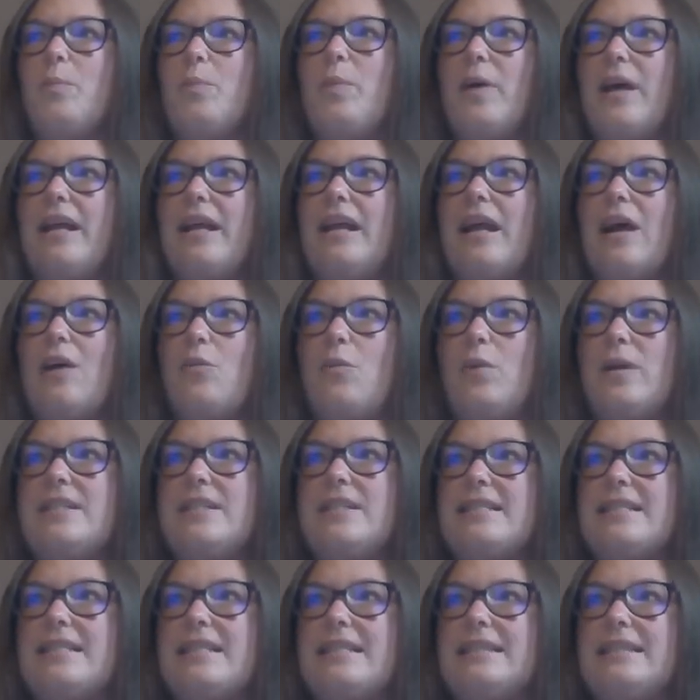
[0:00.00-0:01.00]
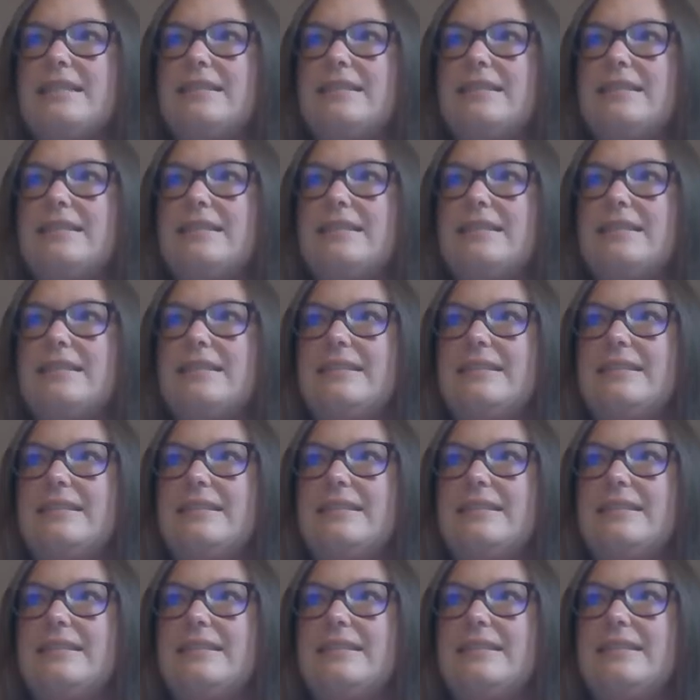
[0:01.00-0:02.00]
but I wasn't
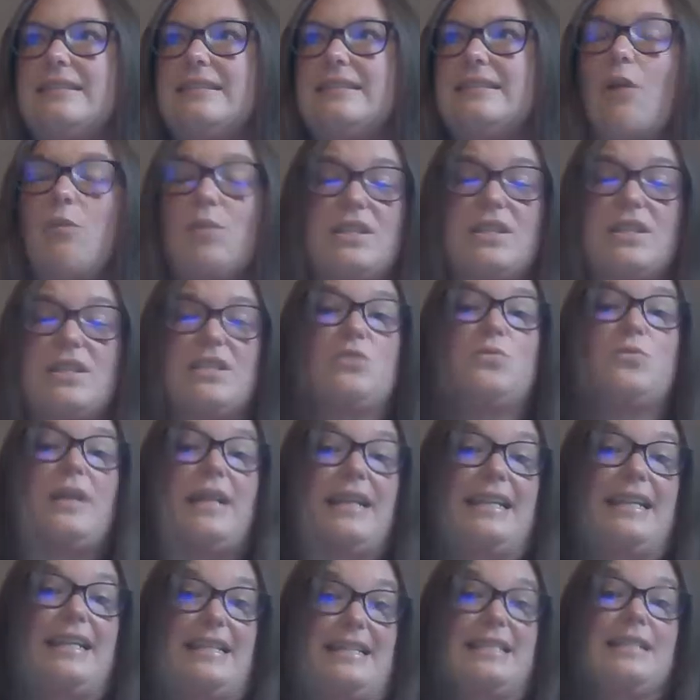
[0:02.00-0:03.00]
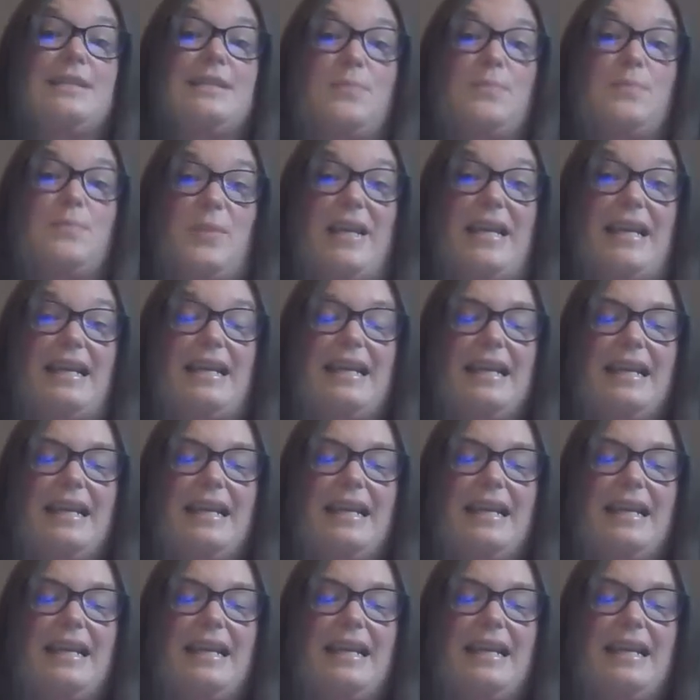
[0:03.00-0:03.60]
what I needed to be.